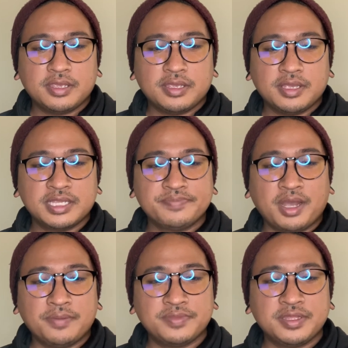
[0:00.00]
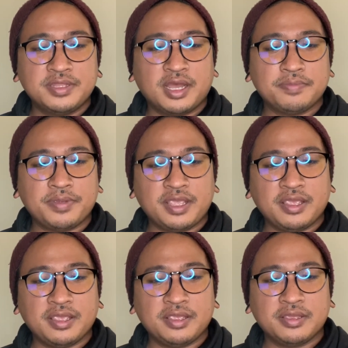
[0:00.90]
his mom did not
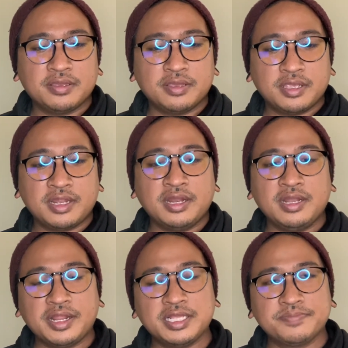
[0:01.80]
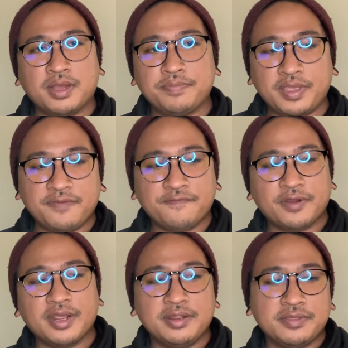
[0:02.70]
pay, he didn't let his mom pay for
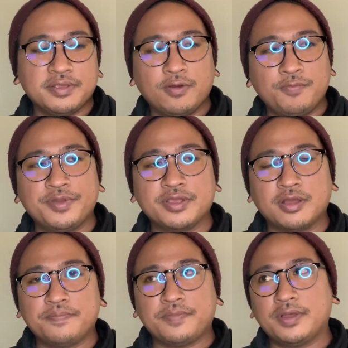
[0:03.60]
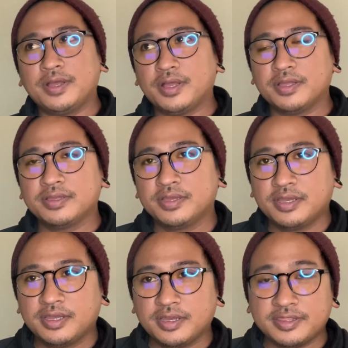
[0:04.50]
anything opening up
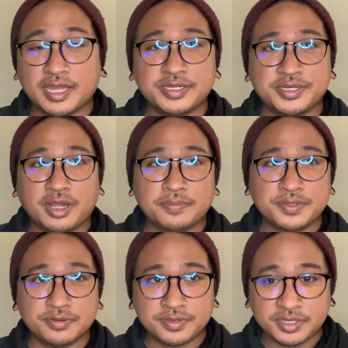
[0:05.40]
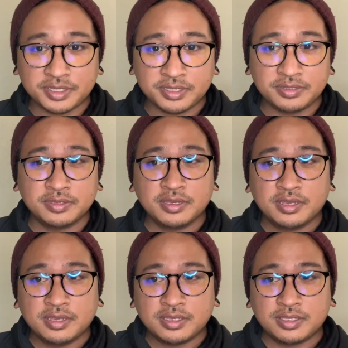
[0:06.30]
that shop, so he
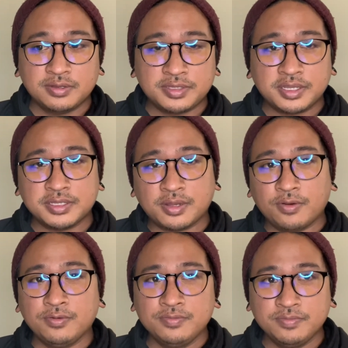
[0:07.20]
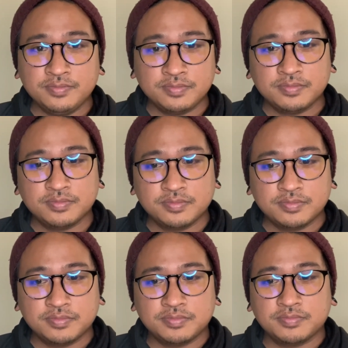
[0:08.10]
used his own
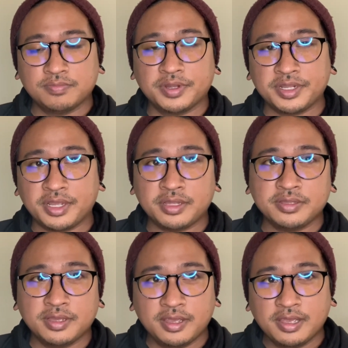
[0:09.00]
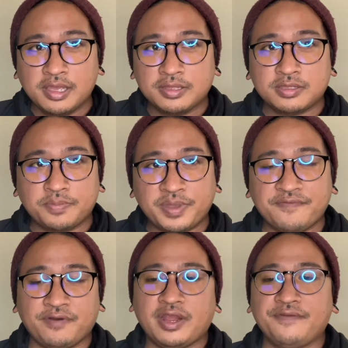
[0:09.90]
money to pay
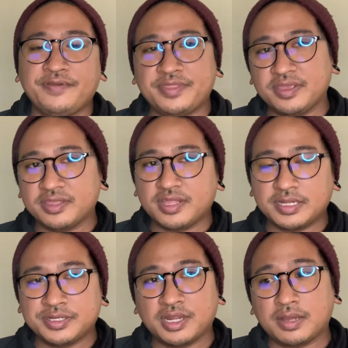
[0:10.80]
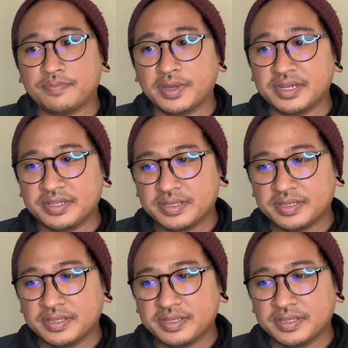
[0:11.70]
for everything in that shop. But